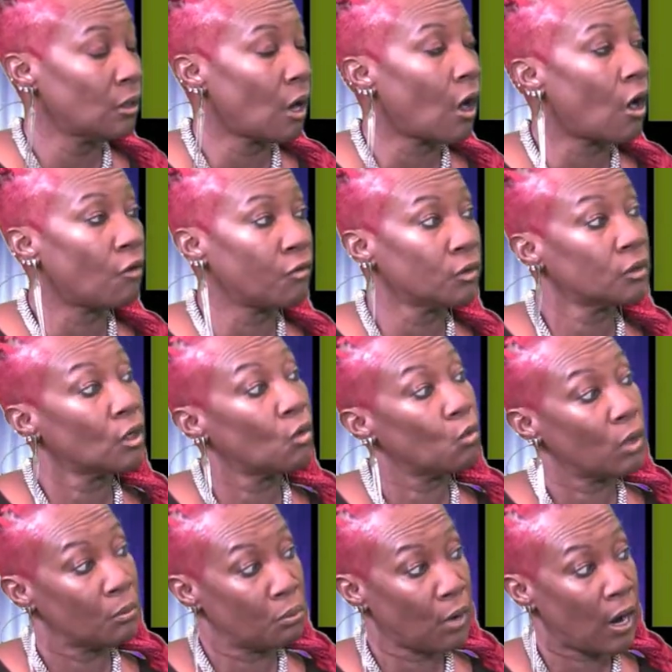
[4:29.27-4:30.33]
offers on
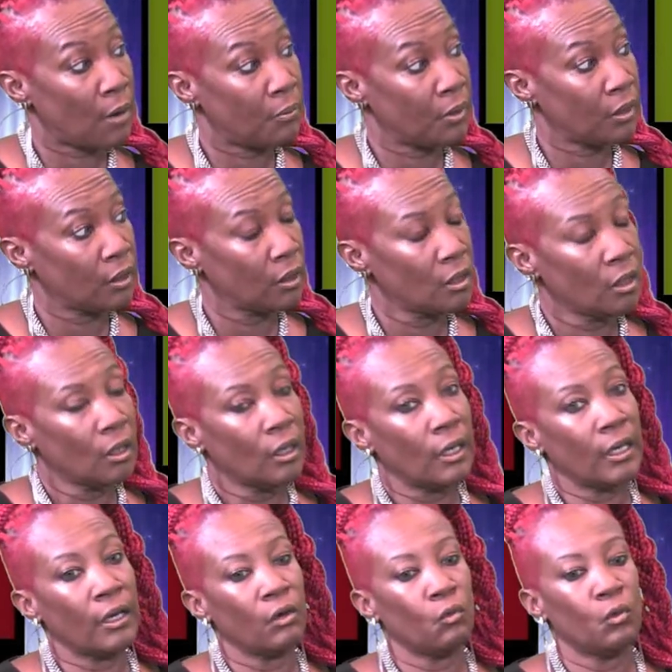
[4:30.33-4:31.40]
one property.
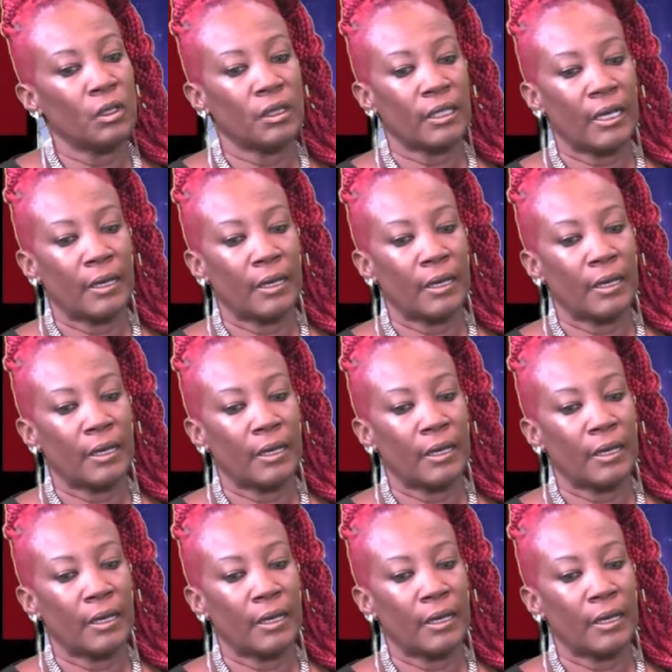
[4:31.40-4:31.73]
And with that